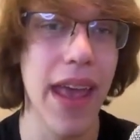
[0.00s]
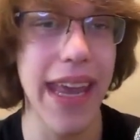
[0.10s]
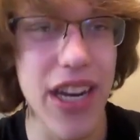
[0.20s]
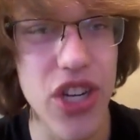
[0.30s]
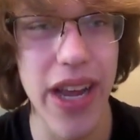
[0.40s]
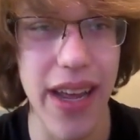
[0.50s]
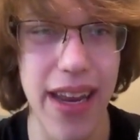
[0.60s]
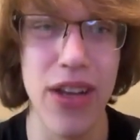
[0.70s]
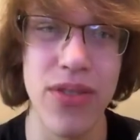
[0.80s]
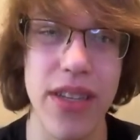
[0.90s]
Each hit
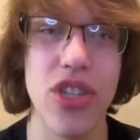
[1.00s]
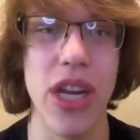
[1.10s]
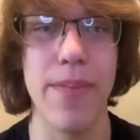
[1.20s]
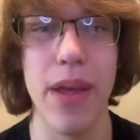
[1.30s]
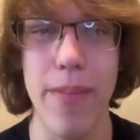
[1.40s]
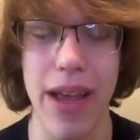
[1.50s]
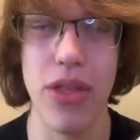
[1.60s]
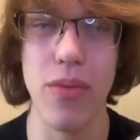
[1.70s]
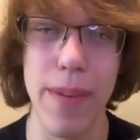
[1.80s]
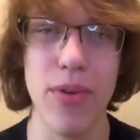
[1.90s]
heals this champion by
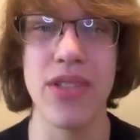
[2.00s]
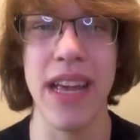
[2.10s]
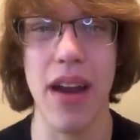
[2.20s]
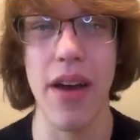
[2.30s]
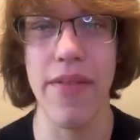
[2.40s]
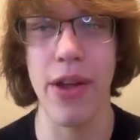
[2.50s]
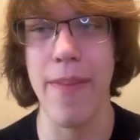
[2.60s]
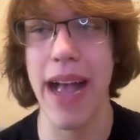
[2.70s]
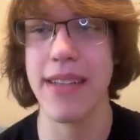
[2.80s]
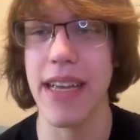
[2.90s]
3% of their
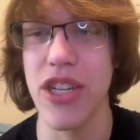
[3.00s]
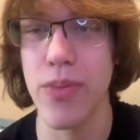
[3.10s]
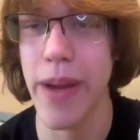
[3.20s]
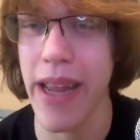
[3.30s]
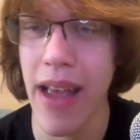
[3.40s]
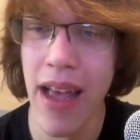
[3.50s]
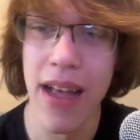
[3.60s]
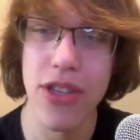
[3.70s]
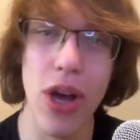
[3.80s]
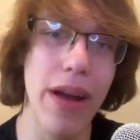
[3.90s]
max HP.
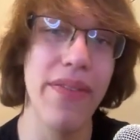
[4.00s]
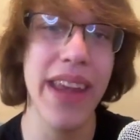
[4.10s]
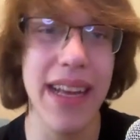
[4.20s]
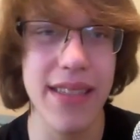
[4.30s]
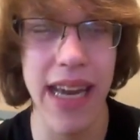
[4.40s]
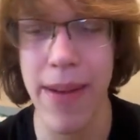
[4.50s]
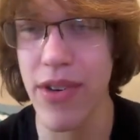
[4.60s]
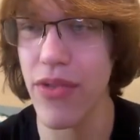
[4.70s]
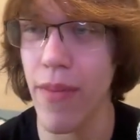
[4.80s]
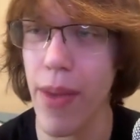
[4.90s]
So if he gets
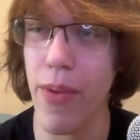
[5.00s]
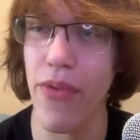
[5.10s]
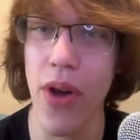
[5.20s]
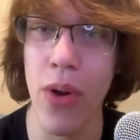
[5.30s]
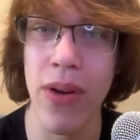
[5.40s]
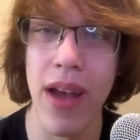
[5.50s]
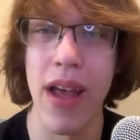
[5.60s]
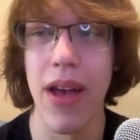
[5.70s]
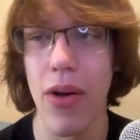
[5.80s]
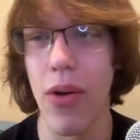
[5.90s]
damaged from the provoke,
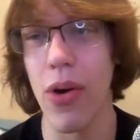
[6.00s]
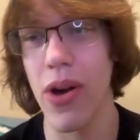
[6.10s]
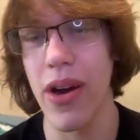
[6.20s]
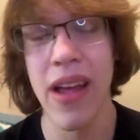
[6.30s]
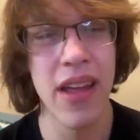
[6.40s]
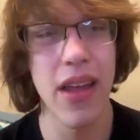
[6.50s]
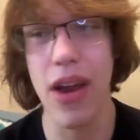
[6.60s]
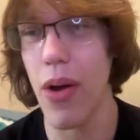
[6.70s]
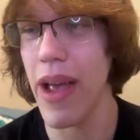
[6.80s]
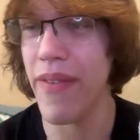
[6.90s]
or
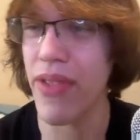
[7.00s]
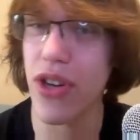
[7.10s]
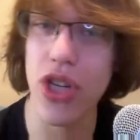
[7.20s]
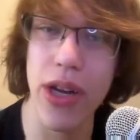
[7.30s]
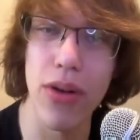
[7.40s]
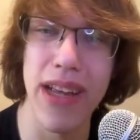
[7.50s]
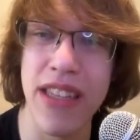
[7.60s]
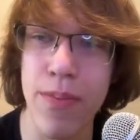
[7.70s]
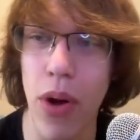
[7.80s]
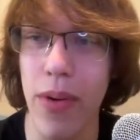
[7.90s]
if the shield
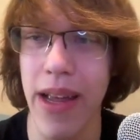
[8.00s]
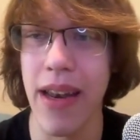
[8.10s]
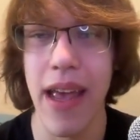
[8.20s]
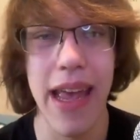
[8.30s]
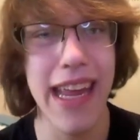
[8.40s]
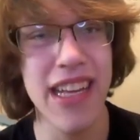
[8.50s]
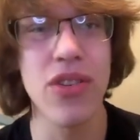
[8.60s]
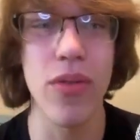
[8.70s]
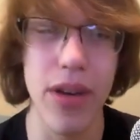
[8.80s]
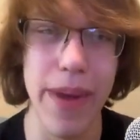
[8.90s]
gets broken, he is
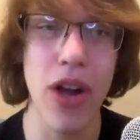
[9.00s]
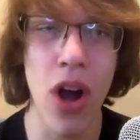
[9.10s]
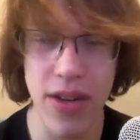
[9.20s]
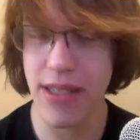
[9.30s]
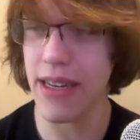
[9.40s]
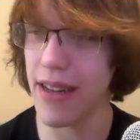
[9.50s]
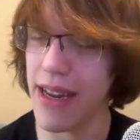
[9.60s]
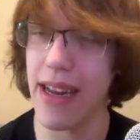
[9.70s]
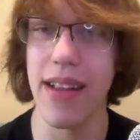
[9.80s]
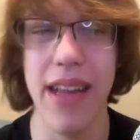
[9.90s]
going to be constantly
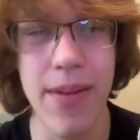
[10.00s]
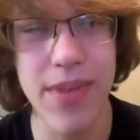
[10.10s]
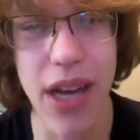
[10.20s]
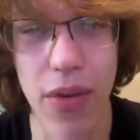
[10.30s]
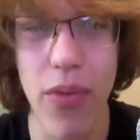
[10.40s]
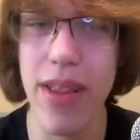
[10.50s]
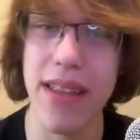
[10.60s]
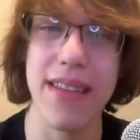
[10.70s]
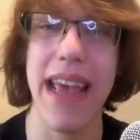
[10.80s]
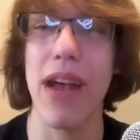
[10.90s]
healing himself with
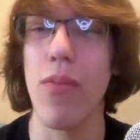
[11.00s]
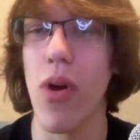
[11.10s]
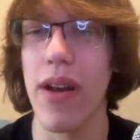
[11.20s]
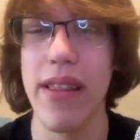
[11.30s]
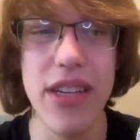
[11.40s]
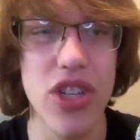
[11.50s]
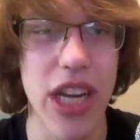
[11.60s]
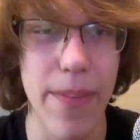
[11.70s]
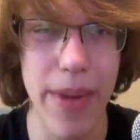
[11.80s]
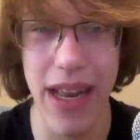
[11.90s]
this A1. This
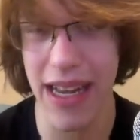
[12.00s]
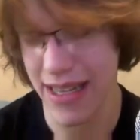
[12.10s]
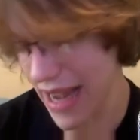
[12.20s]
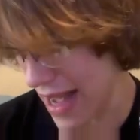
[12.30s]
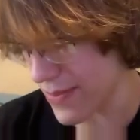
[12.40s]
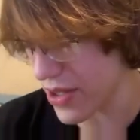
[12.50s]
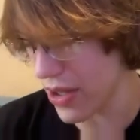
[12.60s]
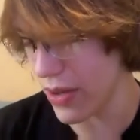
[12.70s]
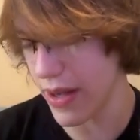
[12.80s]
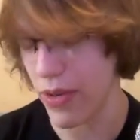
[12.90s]
champion is
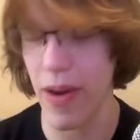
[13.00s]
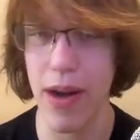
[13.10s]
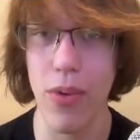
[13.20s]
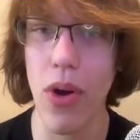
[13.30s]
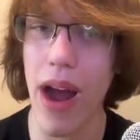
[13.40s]
absolutely incredible.